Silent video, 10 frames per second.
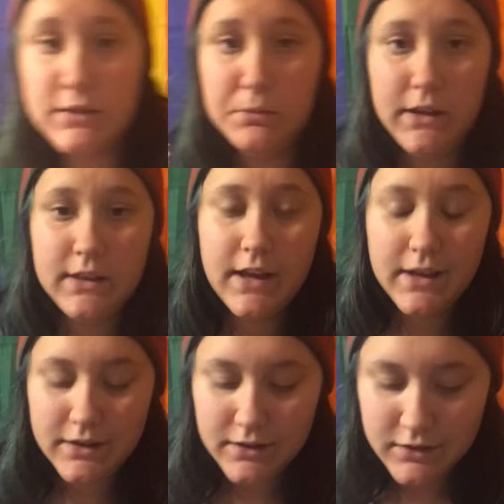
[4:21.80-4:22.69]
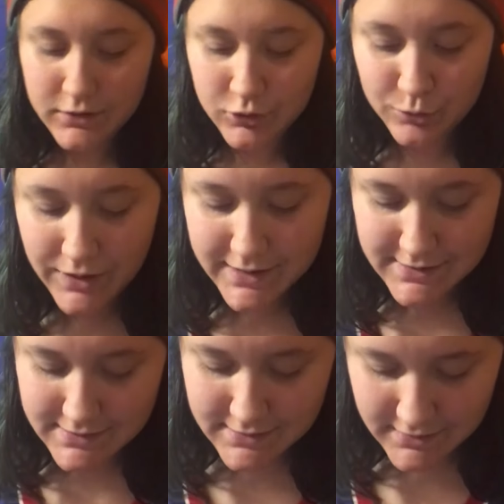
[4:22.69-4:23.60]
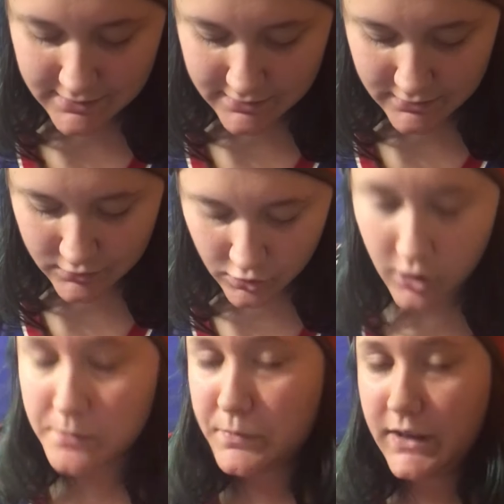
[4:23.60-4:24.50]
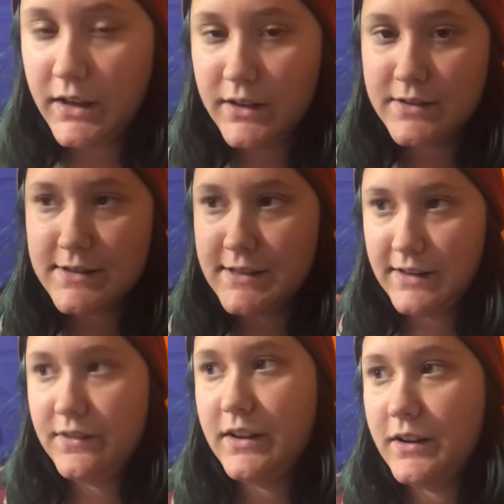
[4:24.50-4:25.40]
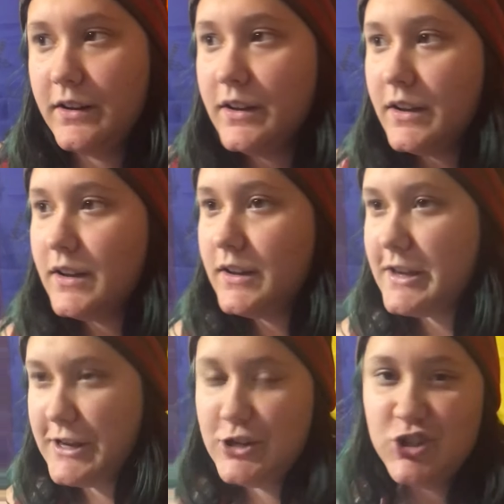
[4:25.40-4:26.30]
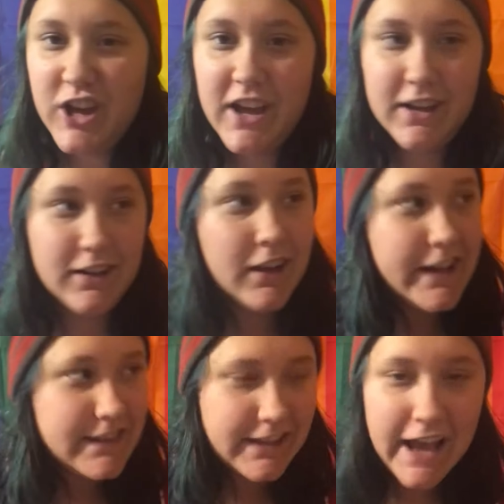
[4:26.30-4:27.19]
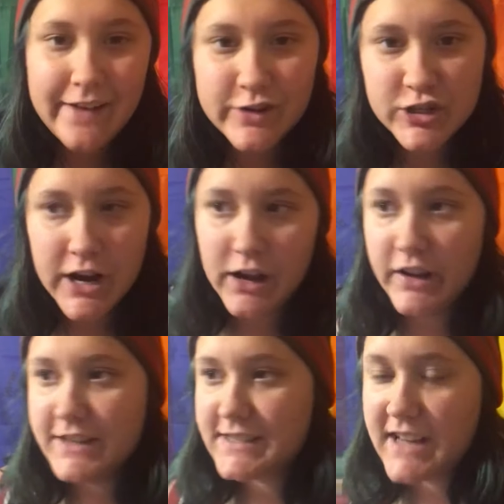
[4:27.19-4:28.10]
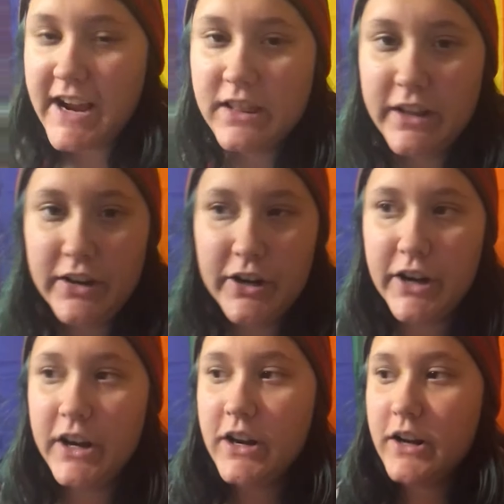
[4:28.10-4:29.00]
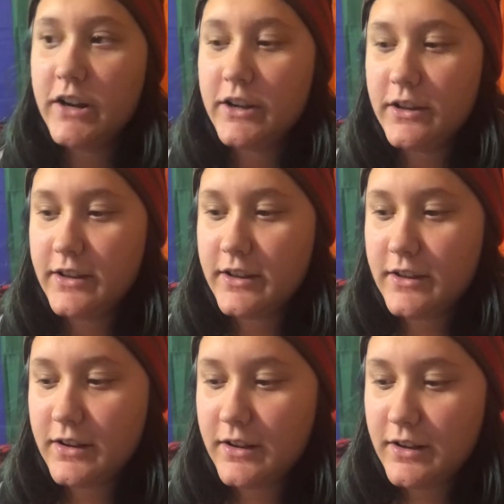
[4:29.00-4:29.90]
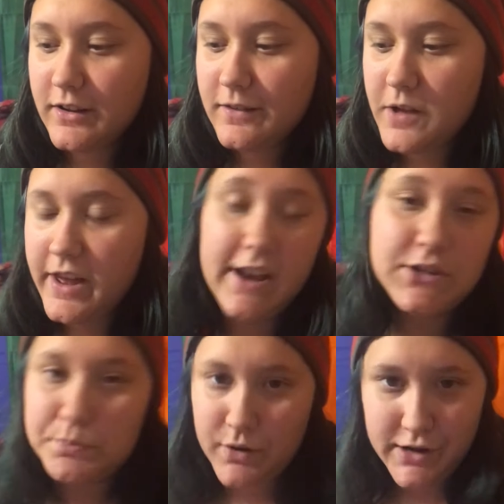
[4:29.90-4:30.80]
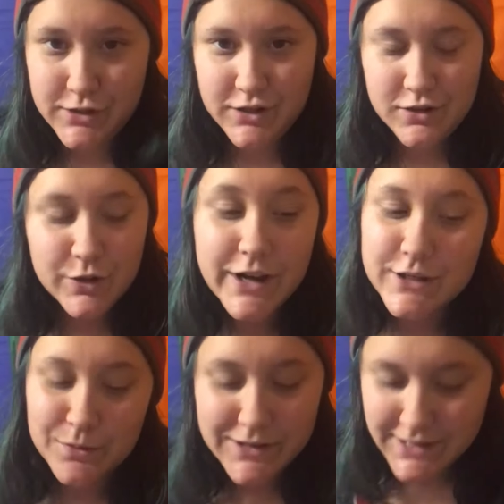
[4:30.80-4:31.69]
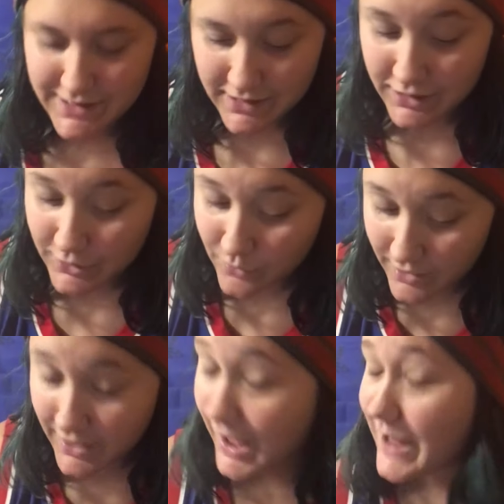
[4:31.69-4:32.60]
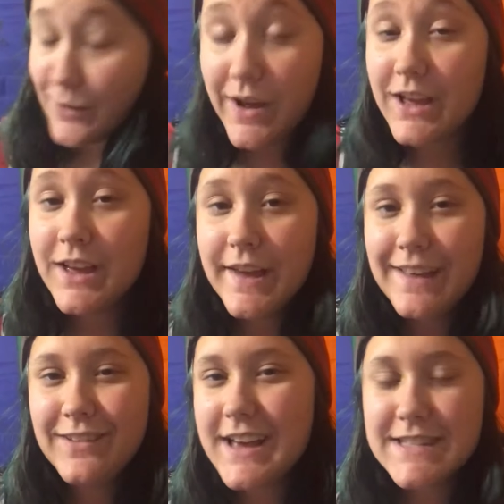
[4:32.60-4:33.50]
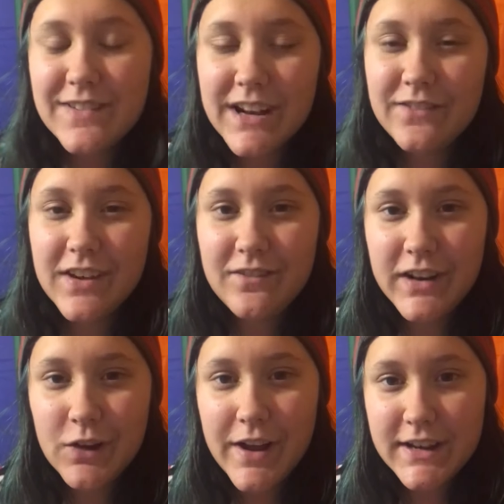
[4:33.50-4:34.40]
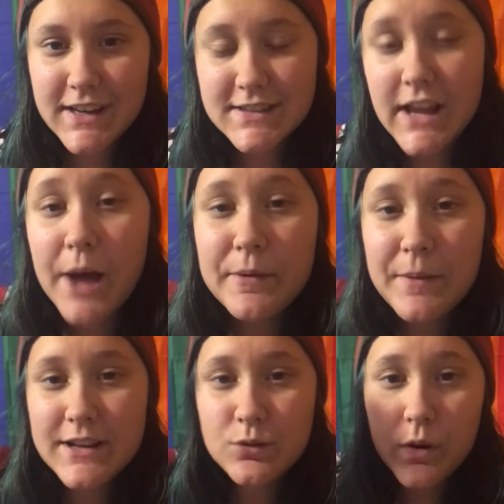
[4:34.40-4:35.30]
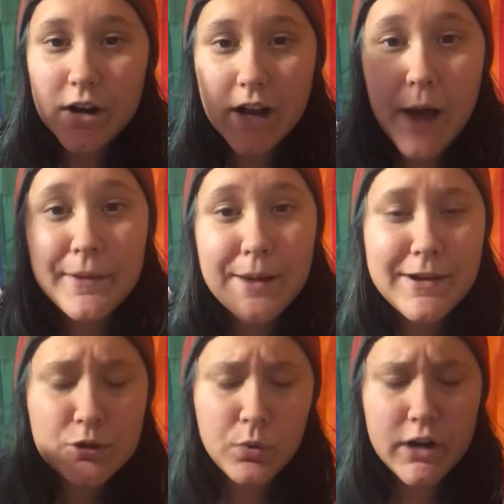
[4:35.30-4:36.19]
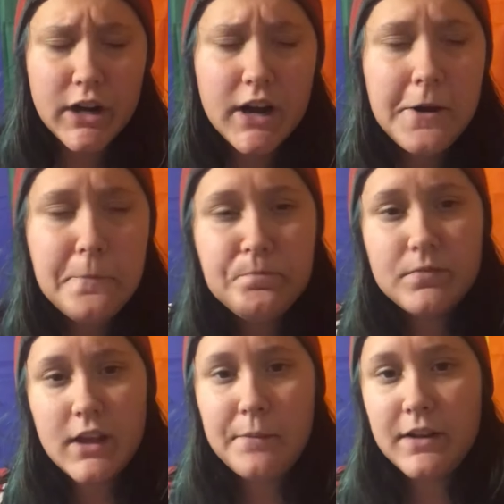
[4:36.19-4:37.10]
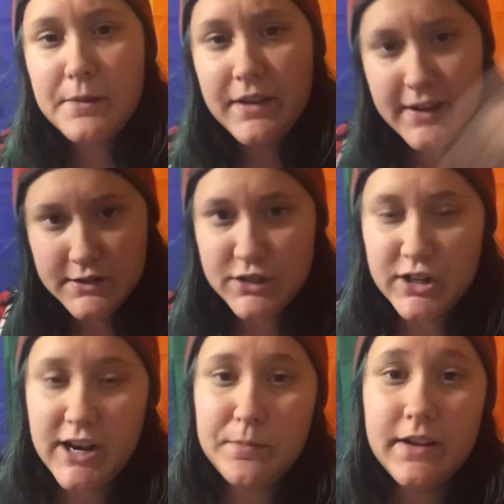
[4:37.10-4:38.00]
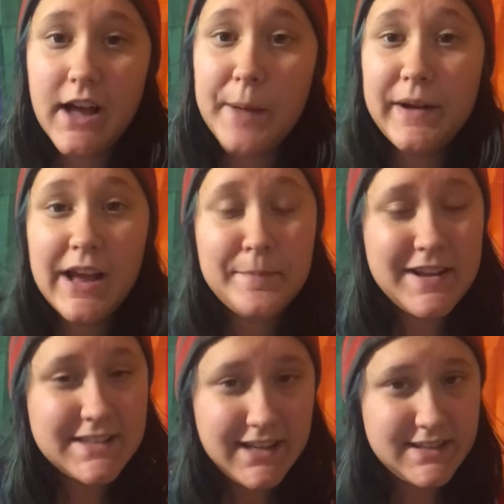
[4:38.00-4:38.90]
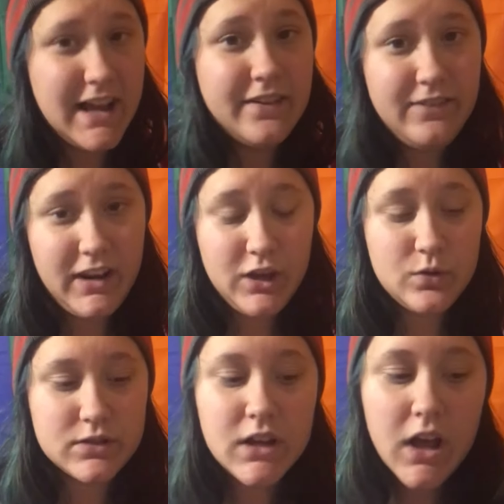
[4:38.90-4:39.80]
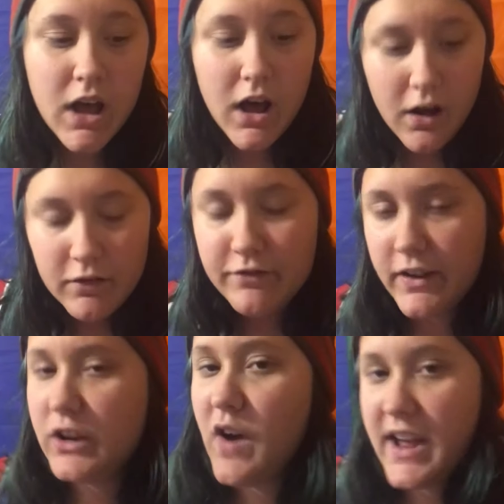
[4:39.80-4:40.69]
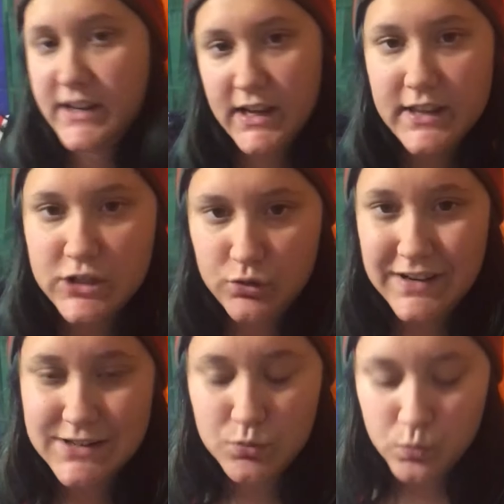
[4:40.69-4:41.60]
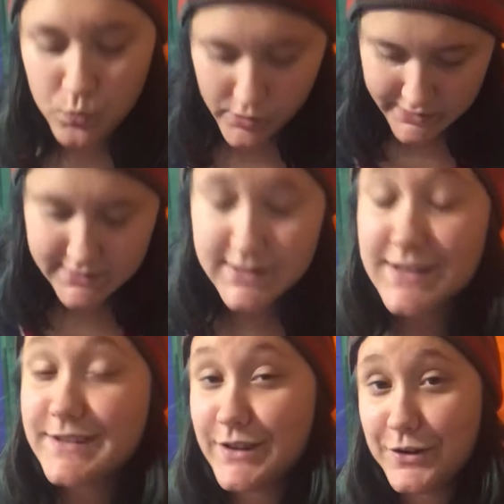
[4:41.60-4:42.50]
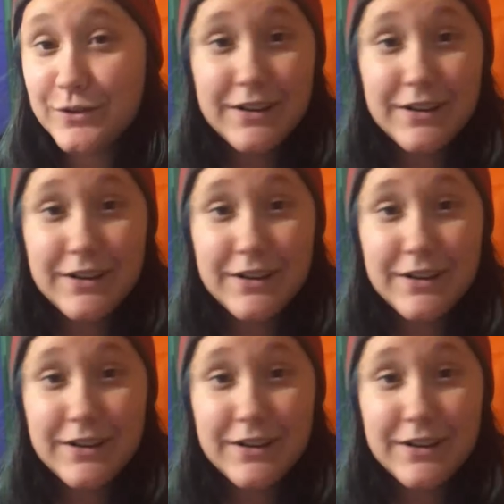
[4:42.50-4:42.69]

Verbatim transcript: me that you guys call me and Steven and EJ and the Gaffer Child and Skylander an inspiration. So I just want to say thank you. Anyway, if you guys have any video ideas, comment my Twitter, comment on my Twitter, comment on my Instagram, and comment on my TikTok videos of a video idea that you guys want. So